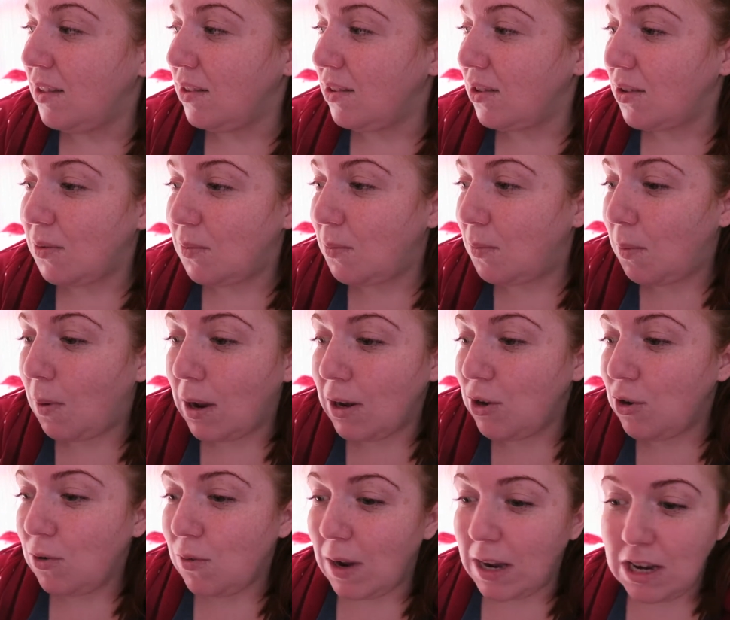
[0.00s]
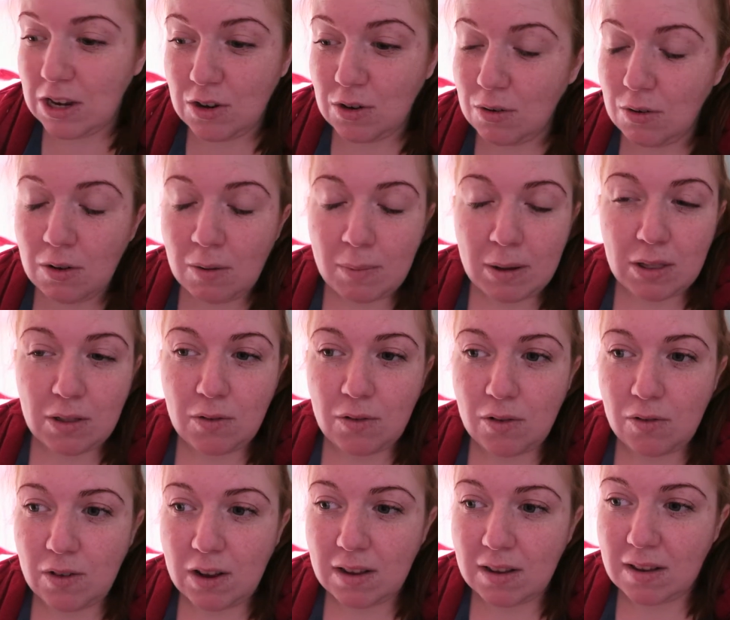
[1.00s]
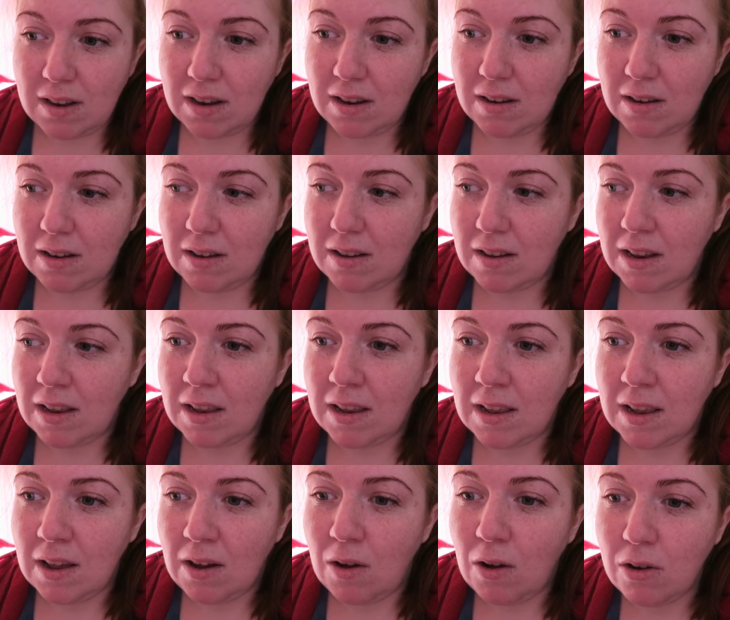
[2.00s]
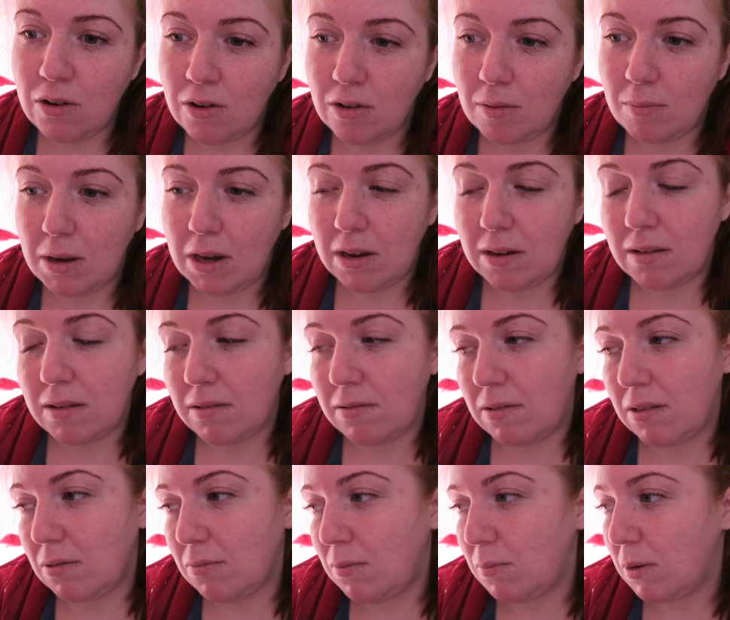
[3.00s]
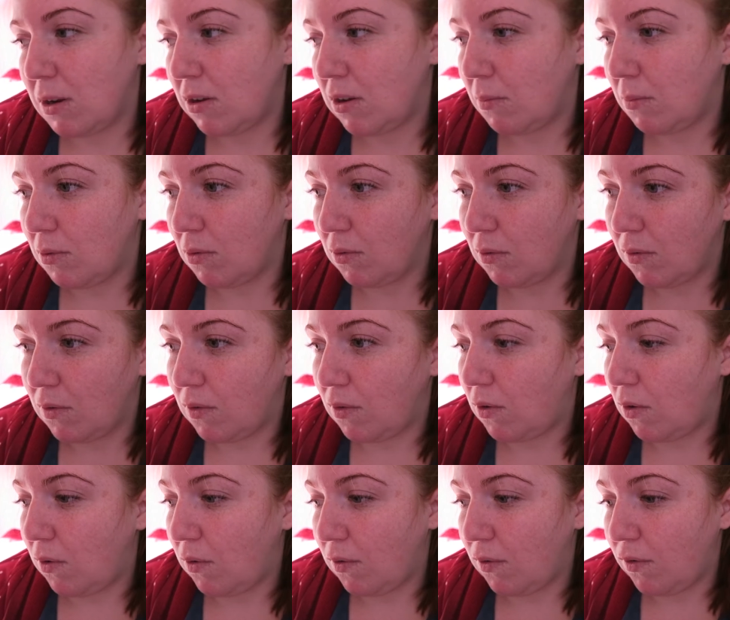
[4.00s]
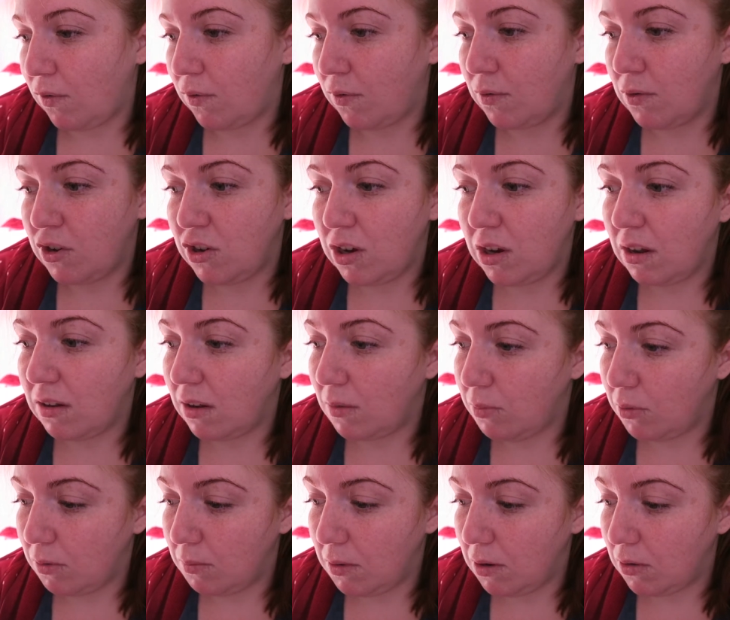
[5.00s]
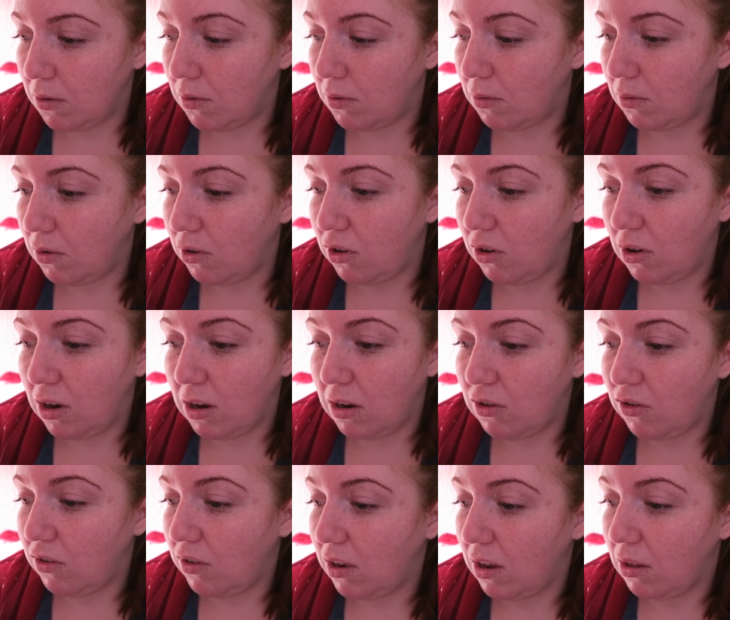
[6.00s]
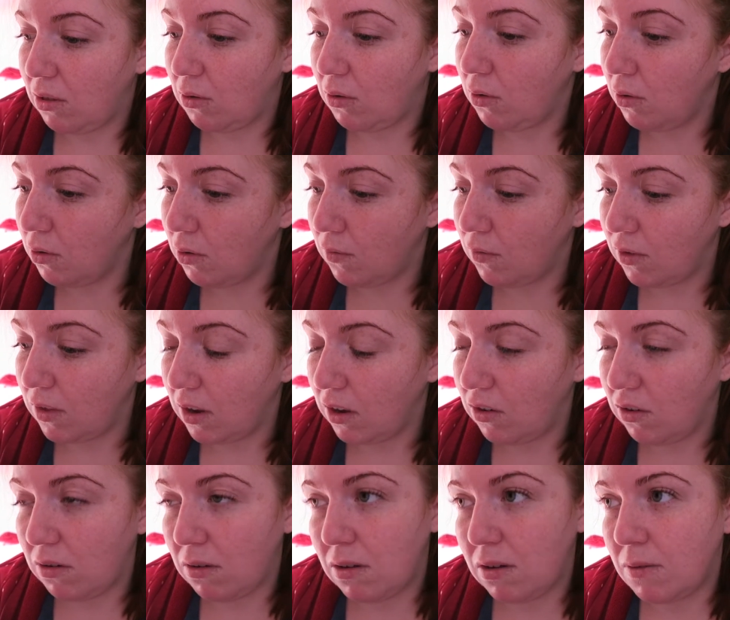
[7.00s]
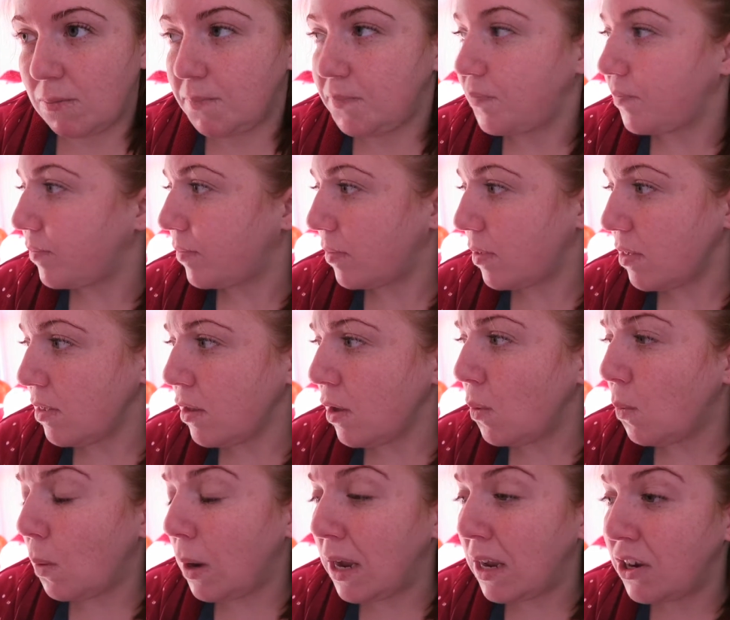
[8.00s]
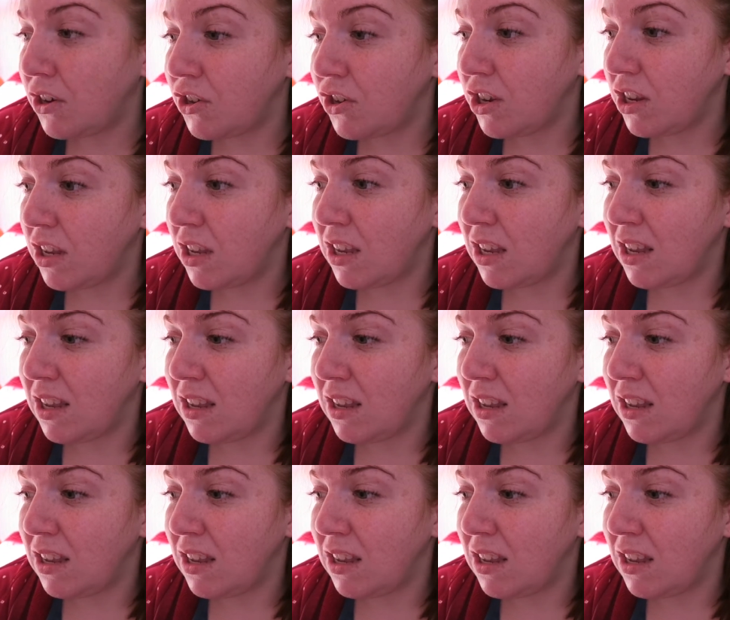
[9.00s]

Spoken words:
so what do I do about the flu vaccine? I say, hold on a minute. So the woman comes off. She doesn't put me on hold. I can just hear the whole conversation where she